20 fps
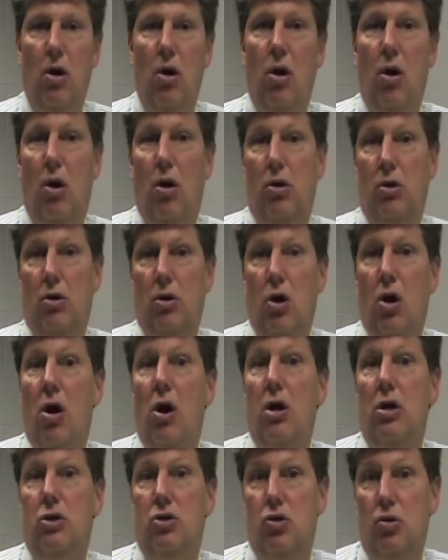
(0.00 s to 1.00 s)
our
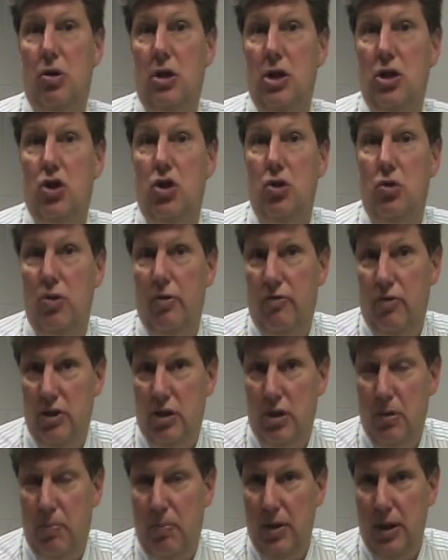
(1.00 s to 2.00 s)
cause or issue if
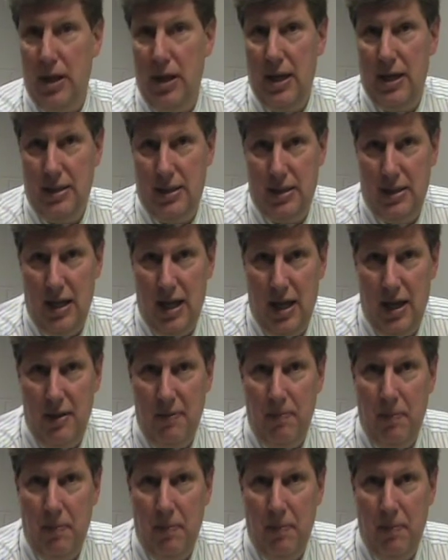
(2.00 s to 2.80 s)
it's a PSA.